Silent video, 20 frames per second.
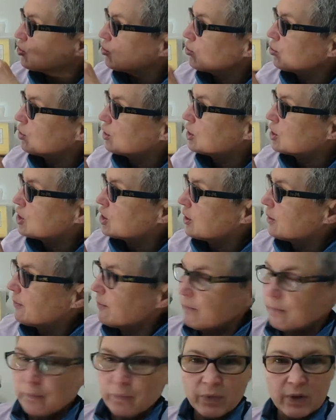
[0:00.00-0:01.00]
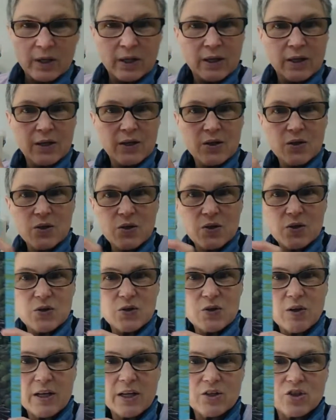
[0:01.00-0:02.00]
George.
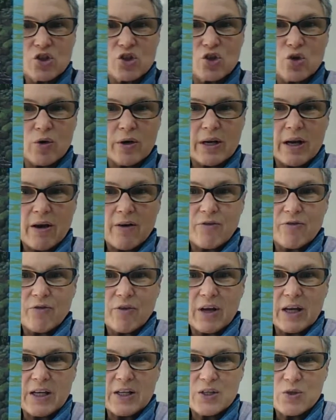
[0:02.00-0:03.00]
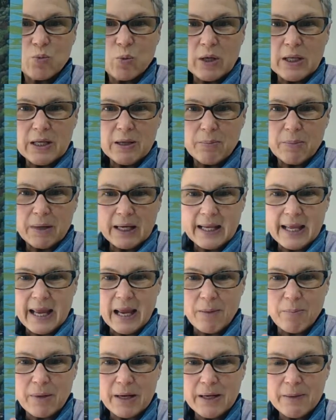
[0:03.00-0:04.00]
So let's join our friends William and
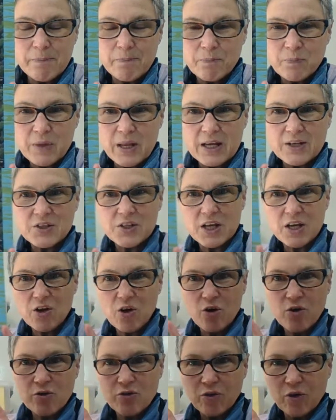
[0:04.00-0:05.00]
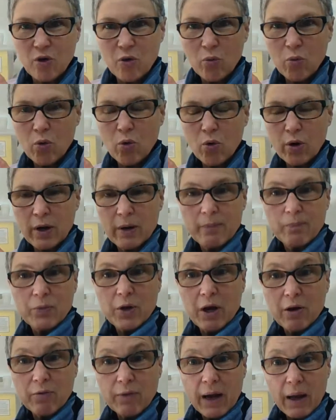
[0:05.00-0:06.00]
Cammy as they go for a walk
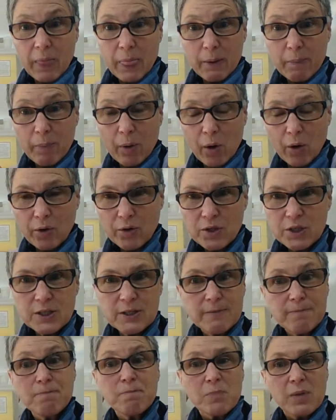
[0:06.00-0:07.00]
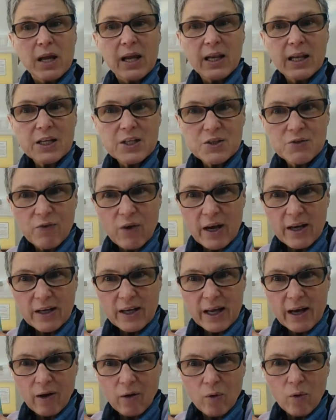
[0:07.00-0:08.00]
around the pond and let's
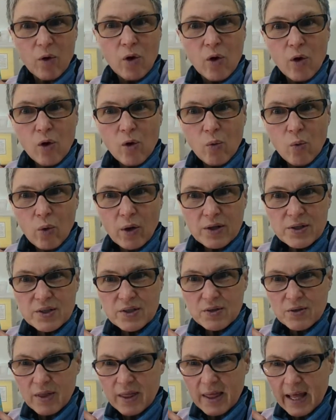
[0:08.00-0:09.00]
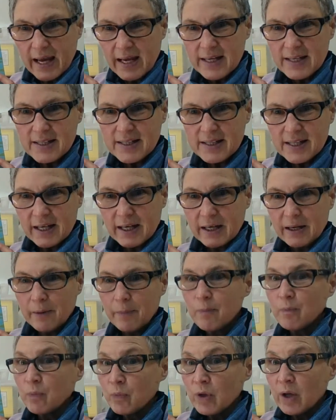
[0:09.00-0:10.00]
find out what do they see
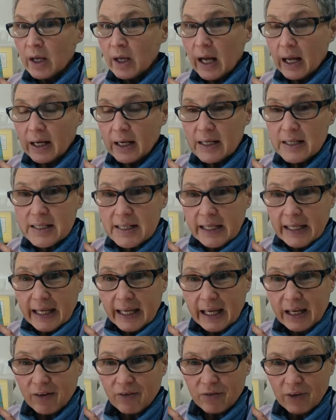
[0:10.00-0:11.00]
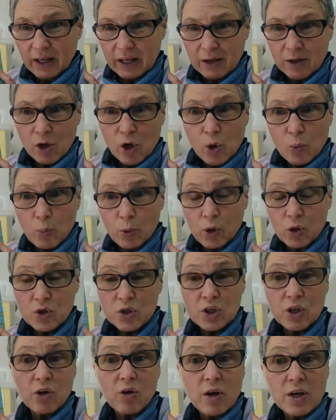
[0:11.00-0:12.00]
and listen carefully
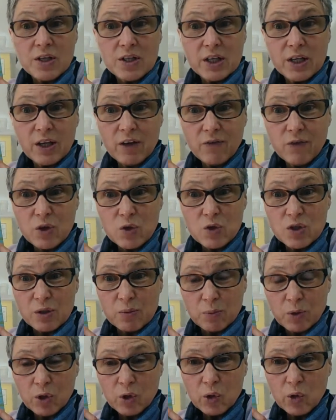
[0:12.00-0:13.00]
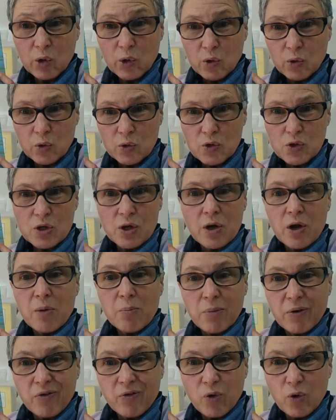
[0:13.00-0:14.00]
because they're going to give you some clues
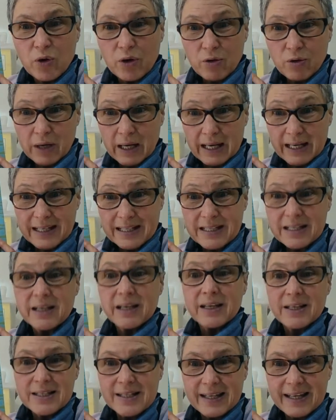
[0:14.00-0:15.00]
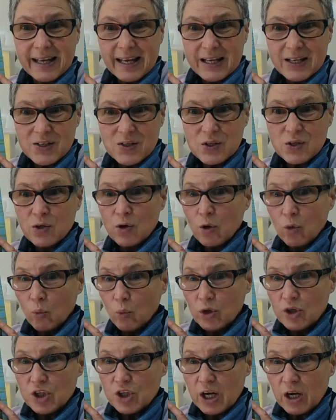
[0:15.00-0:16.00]
before you get to guess
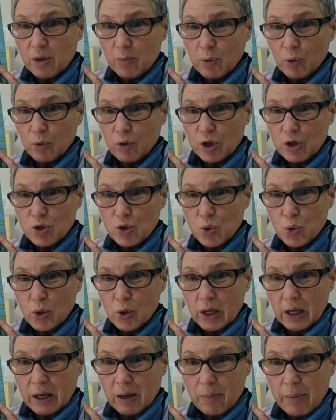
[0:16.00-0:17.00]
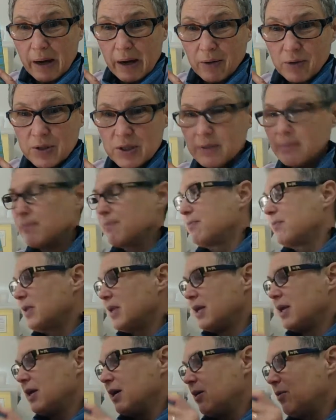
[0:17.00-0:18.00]
which animal they're talking about.
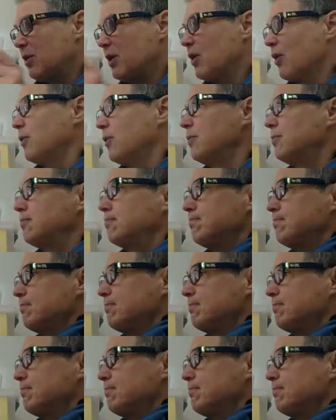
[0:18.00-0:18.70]
Here we go.